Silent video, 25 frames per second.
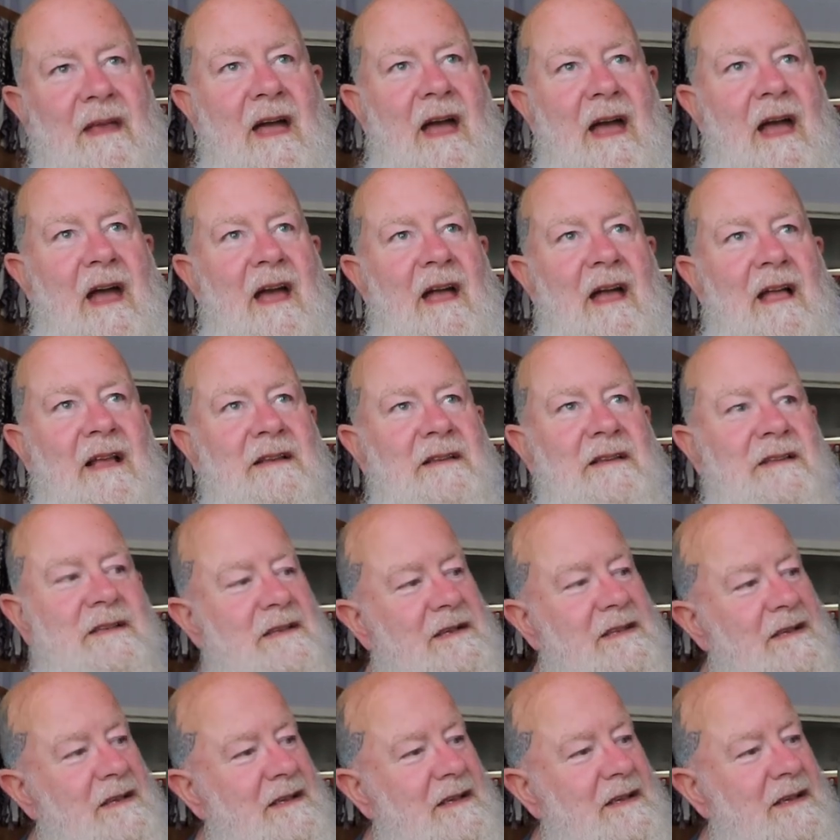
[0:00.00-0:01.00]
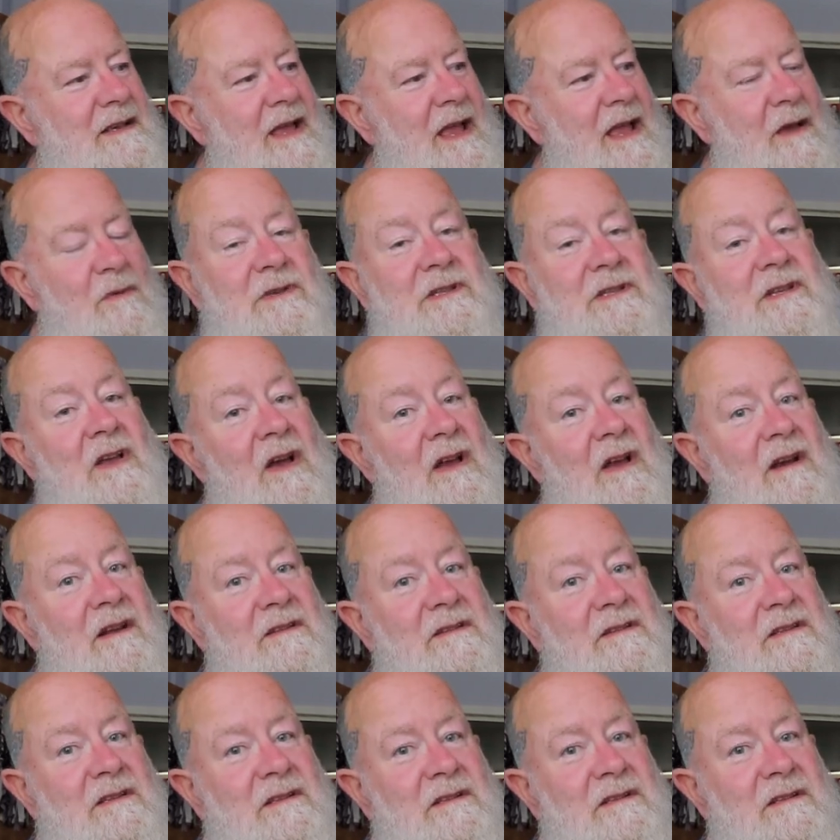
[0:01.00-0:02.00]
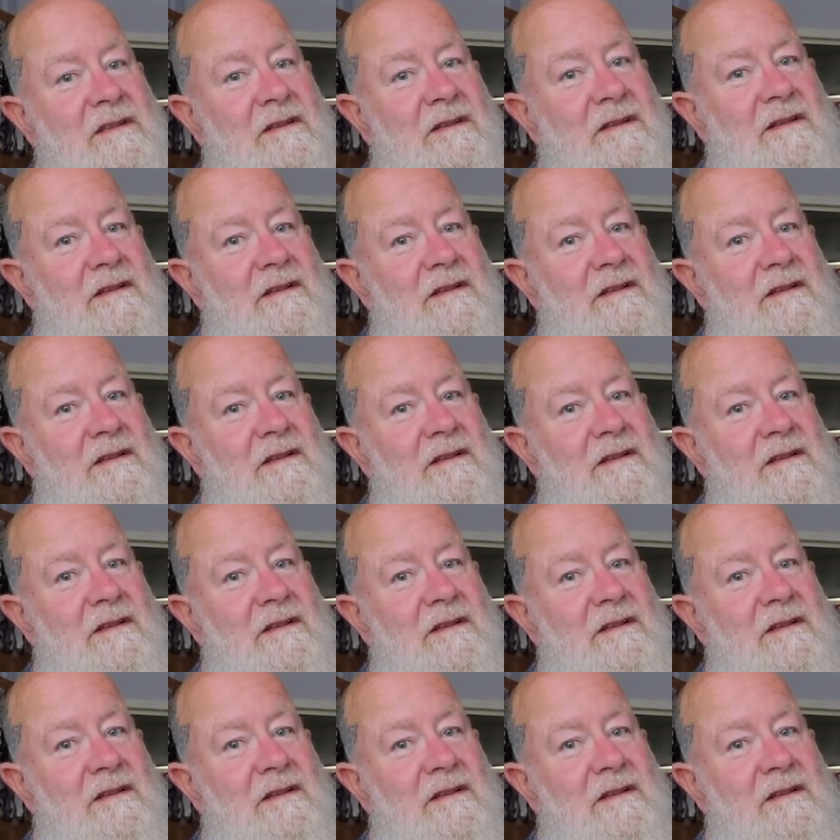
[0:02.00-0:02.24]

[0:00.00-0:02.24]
And it was silence,